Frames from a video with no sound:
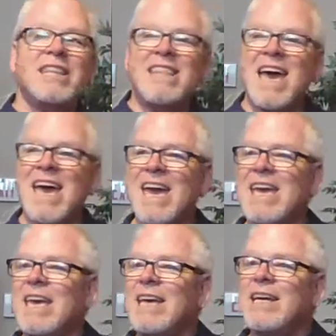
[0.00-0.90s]

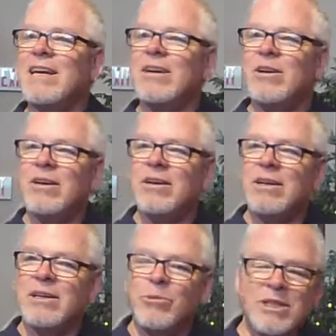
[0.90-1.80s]
They
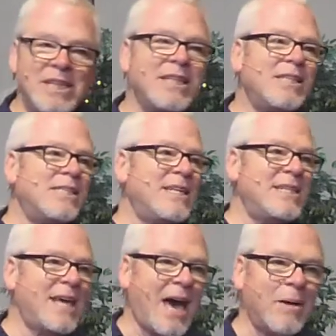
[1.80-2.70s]
would need to see
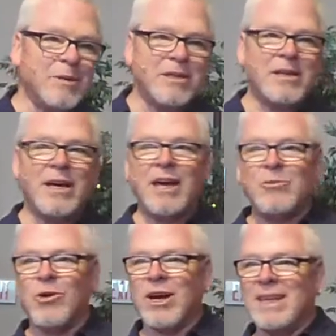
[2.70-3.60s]
Tabitha at
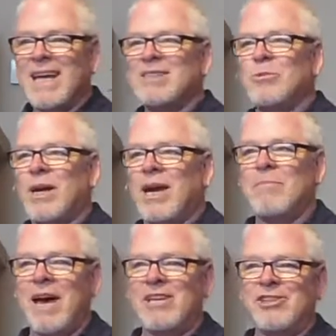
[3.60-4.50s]
work, and that's what I
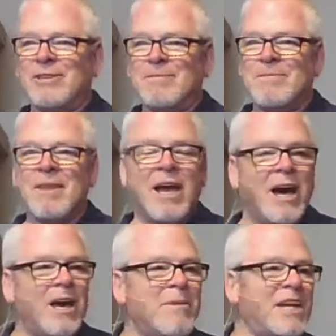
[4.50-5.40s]
imagine.
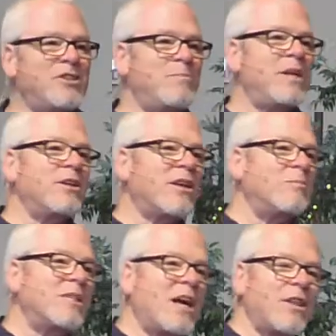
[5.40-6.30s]
I imagine Peter
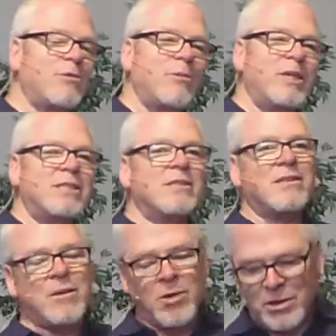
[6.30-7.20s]
comes out of the room and he
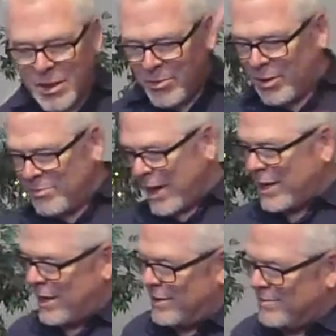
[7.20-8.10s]
says, come on, come on back
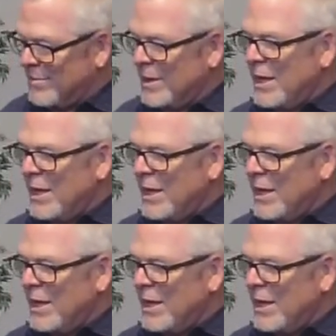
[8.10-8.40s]
in.